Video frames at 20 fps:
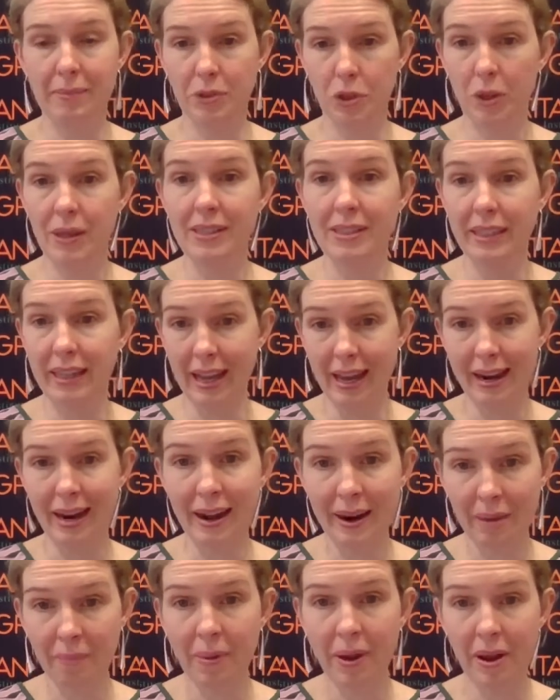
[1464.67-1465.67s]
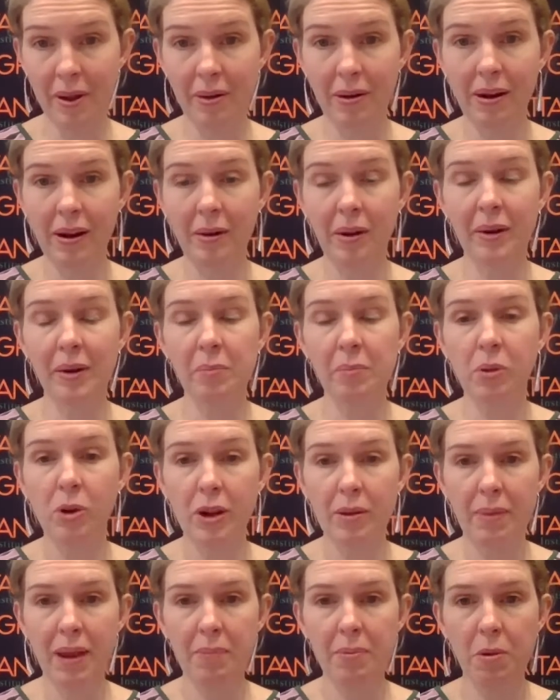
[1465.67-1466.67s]
tries to get
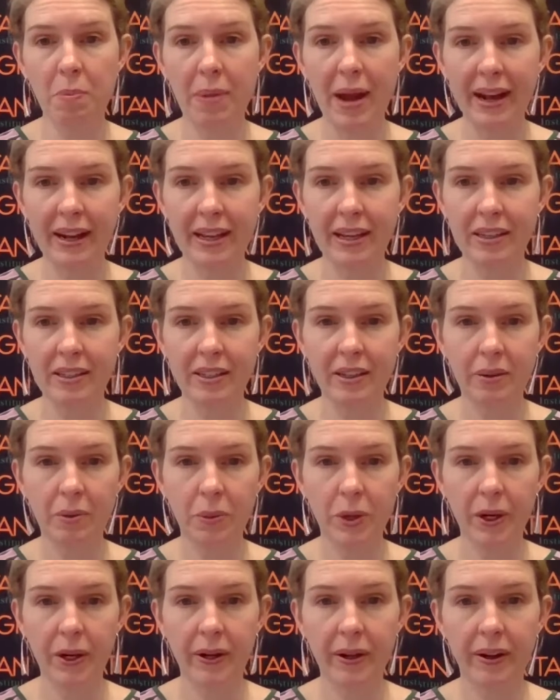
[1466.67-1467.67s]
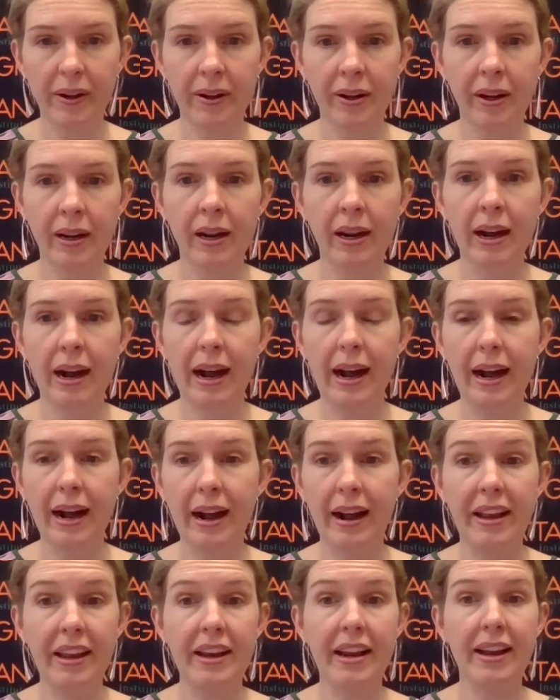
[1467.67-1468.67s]
unemployed people back into work
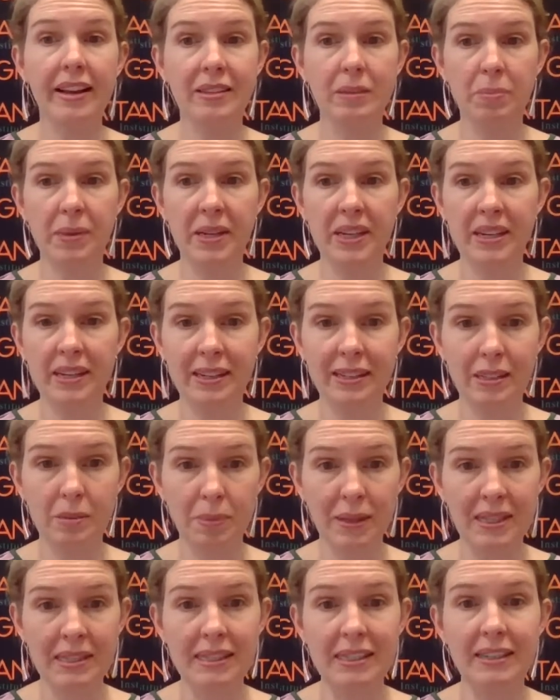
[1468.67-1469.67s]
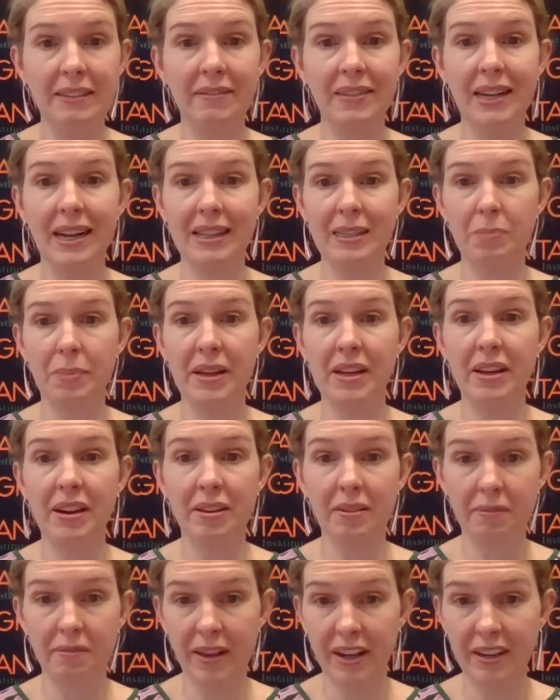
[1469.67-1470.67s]
It has been expensive. It has been
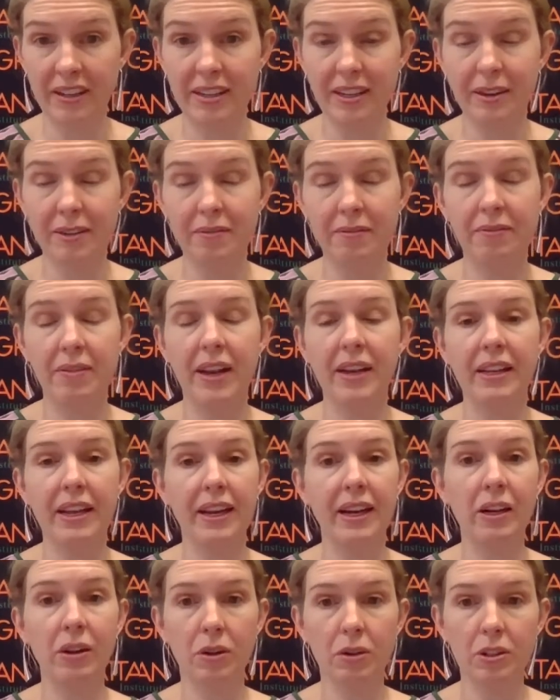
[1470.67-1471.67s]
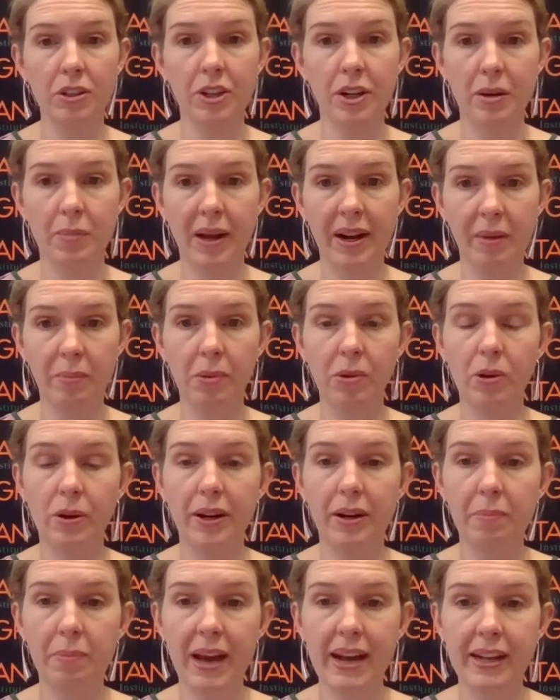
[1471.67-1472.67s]
ineffective at getting long-term
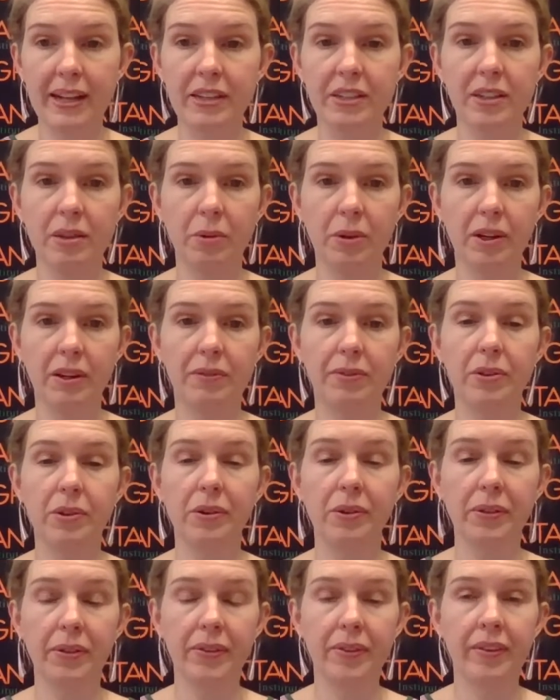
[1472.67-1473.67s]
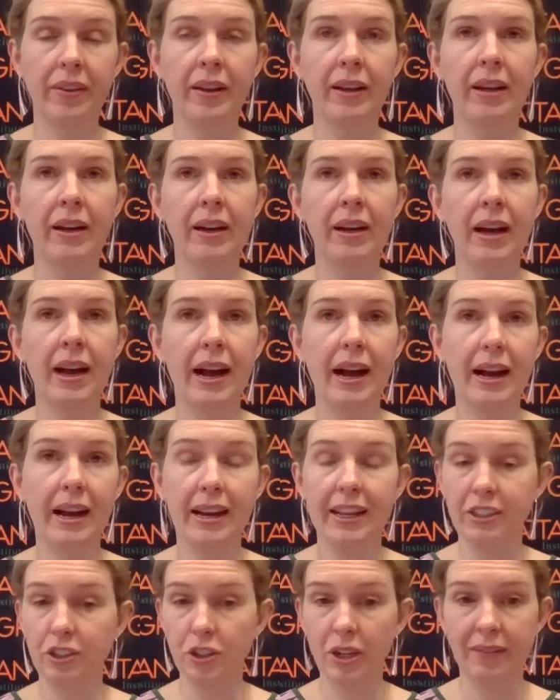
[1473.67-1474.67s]
unemployed back into the workforce.
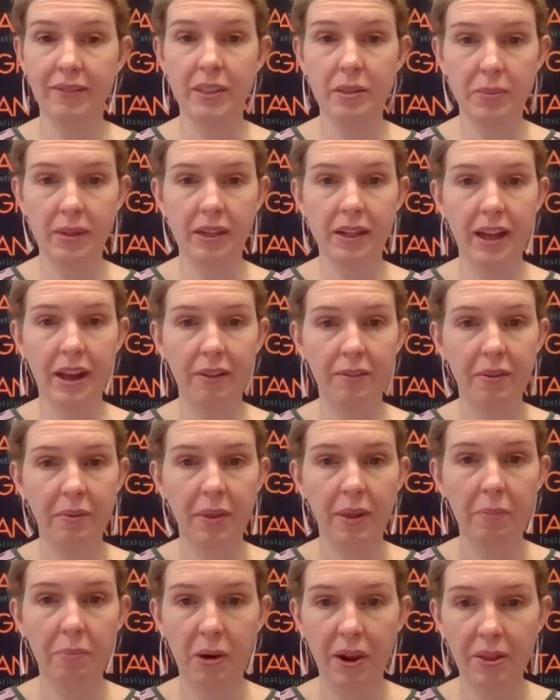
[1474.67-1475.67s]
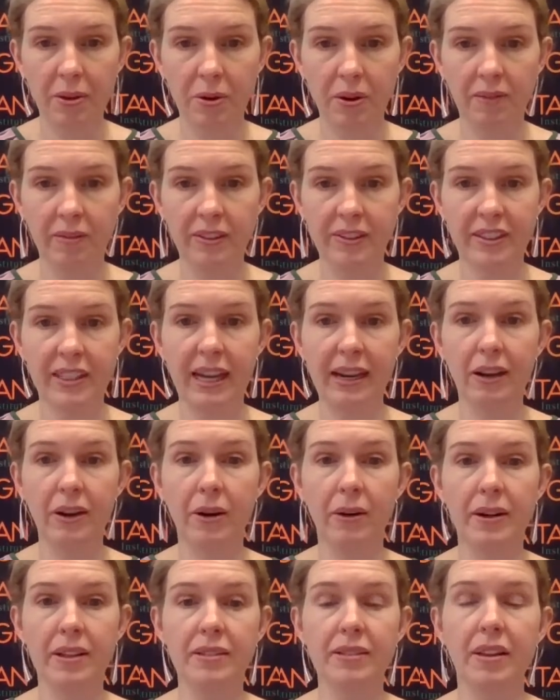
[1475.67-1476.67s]
And Travis McLeod from the Brotherhood of St
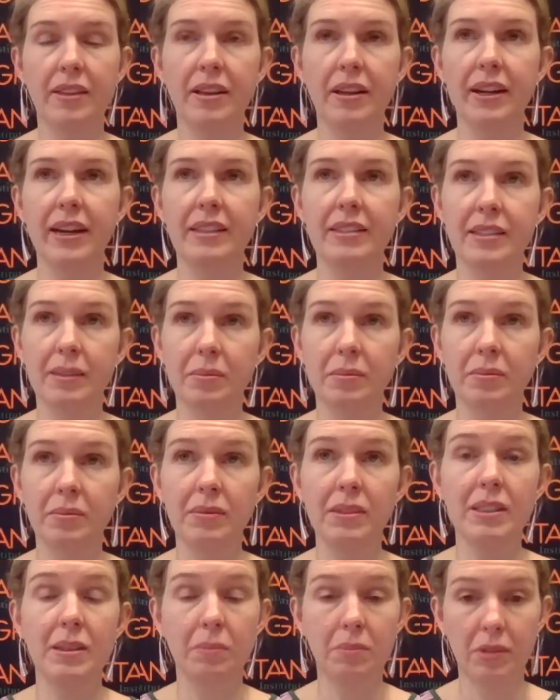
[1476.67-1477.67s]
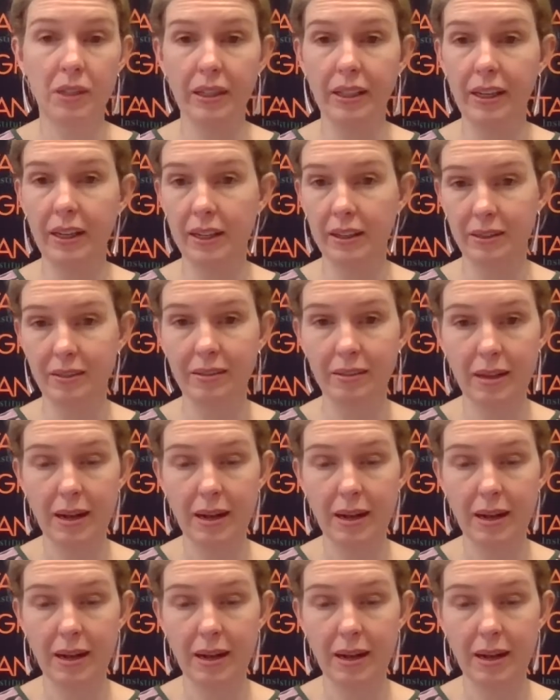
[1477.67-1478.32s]
Lawrence, I think, had some really